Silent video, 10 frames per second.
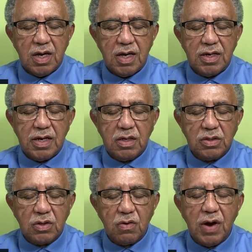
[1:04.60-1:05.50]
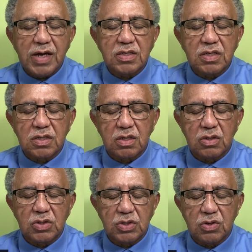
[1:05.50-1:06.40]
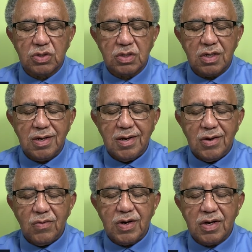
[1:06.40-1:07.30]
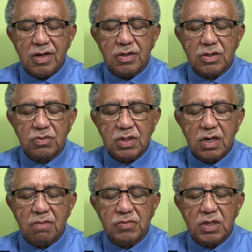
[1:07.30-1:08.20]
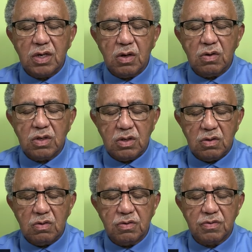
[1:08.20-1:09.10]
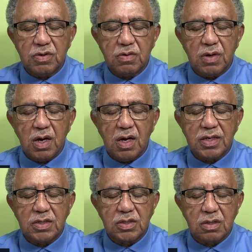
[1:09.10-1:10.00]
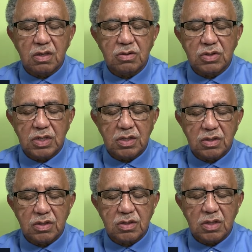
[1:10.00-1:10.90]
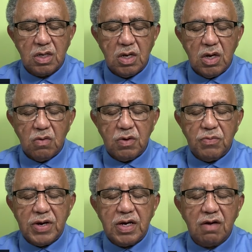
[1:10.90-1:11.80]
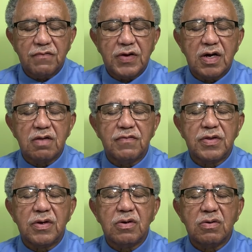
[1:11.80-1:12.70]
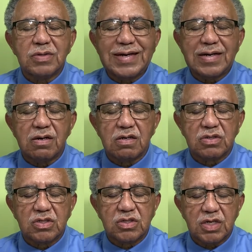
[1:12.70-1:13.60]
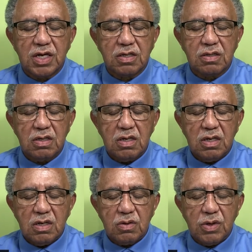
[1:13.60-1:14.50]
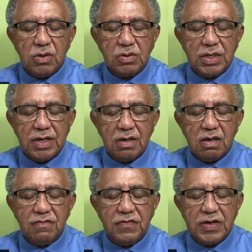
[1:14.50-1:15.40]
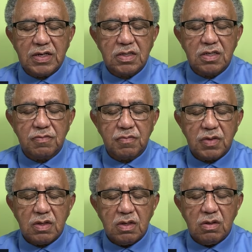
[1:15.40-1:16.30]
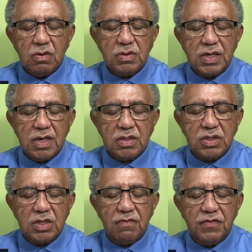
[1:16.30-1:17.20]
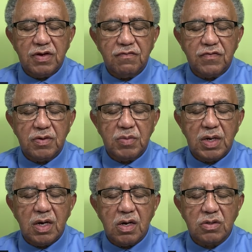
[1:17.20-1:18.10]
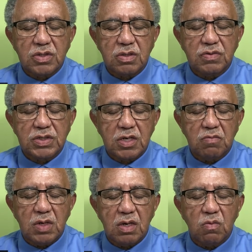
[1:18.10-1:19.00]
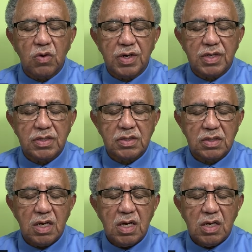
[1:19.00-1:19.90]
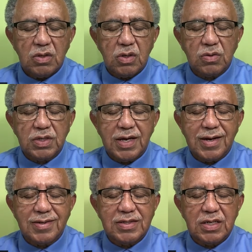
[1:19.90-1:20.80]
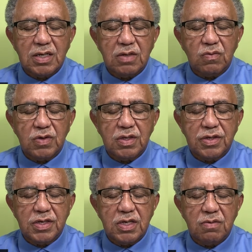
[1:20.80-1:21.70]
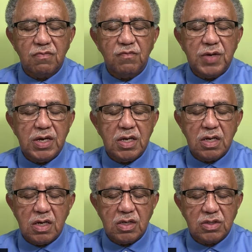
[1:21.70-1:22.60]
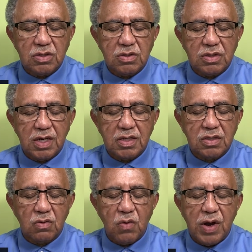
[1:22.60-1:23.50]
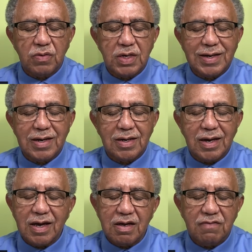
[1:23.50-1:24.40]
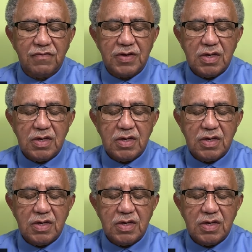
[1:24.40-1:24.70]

and that is a Christ centered church where others would come to know you through your darling Son, Jesus. We pray now, Father, for those that are sick, those that are afflicted, those that are suffering from the loss of some loved ones, those that are dealing with the many issues that surrounding their life,